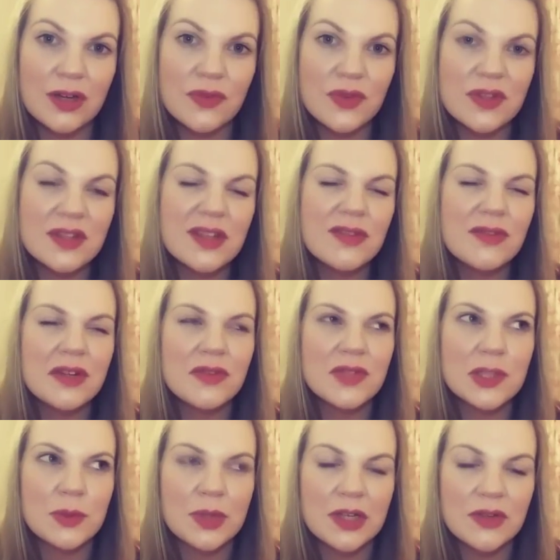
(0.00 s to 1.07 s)
Because even if
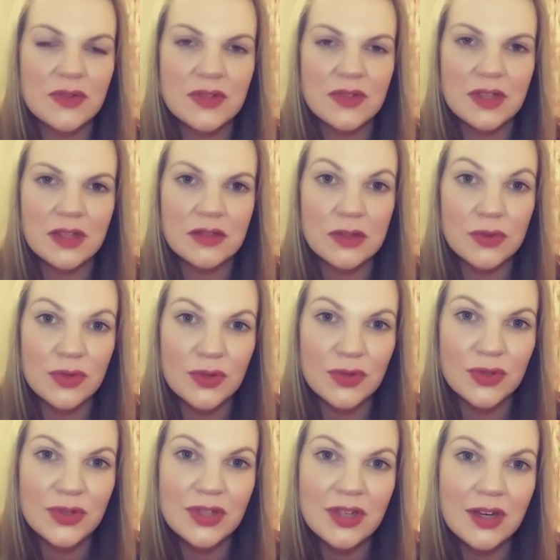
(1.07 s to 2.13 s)
someone else says, oh, you're not
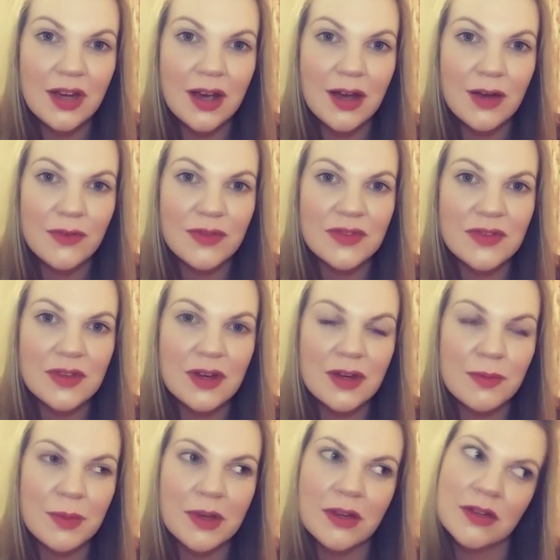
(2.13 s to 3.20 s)
good enough, it's only
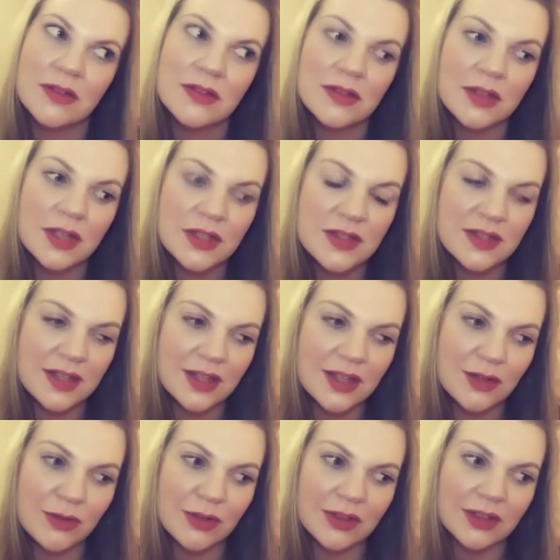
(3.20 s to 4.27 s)
because
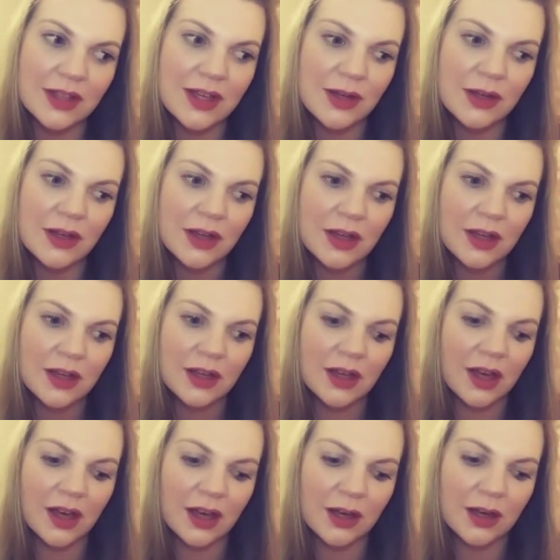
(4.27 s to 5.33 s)
secretly
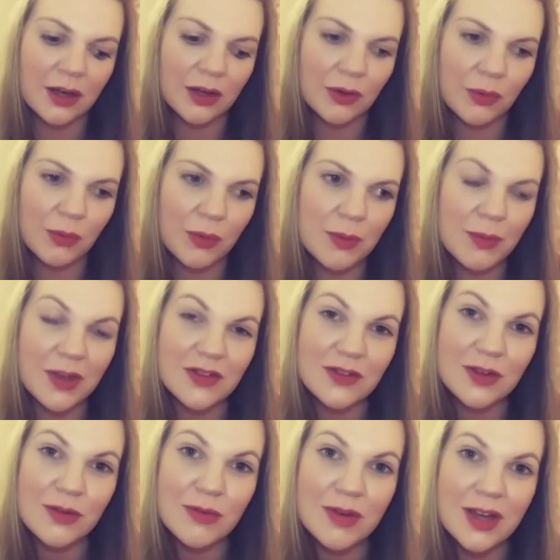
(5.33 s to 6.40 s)
uh, we must
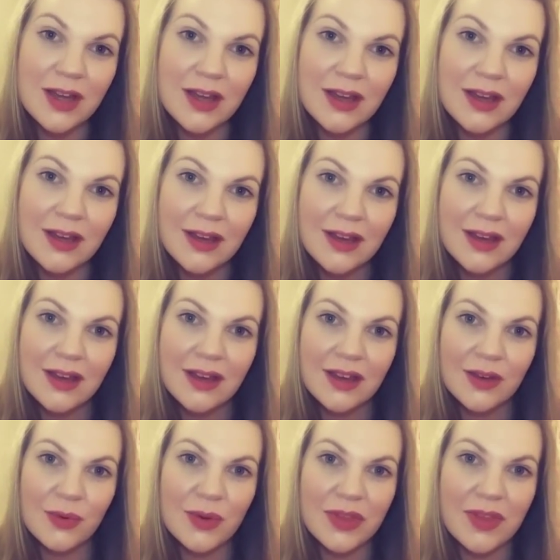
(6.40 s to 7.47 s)
agree
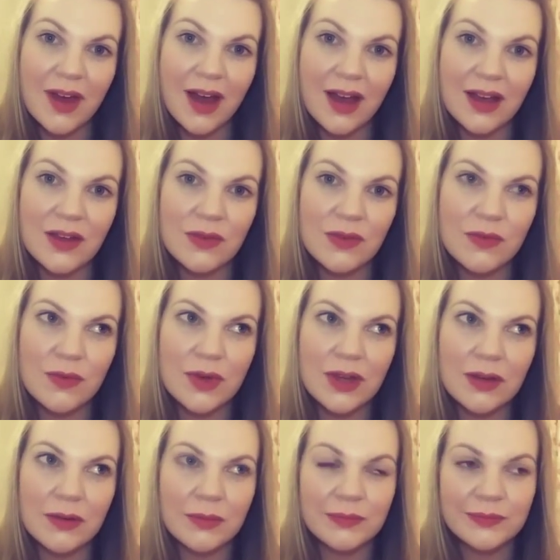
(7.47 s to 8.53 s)
with that if
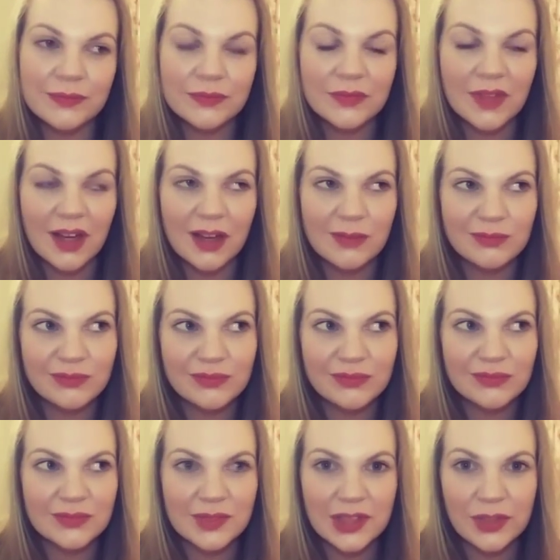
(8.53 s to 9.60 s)
we um,
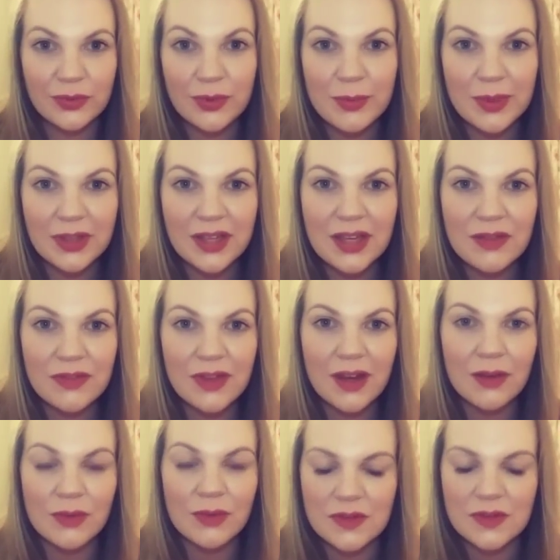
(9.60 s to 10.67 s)
if we believe
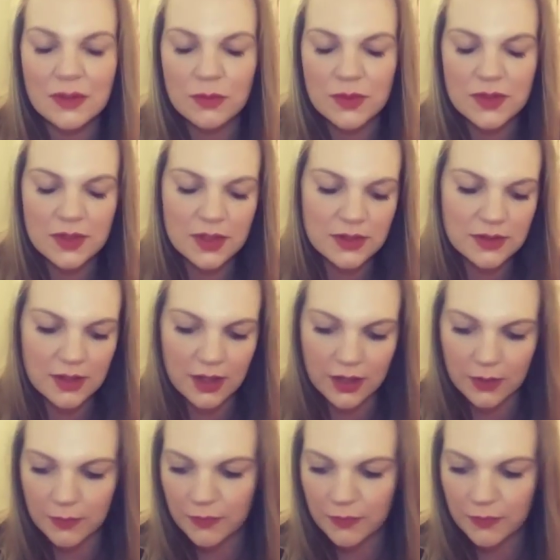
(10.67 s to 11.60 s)
that when someone says that.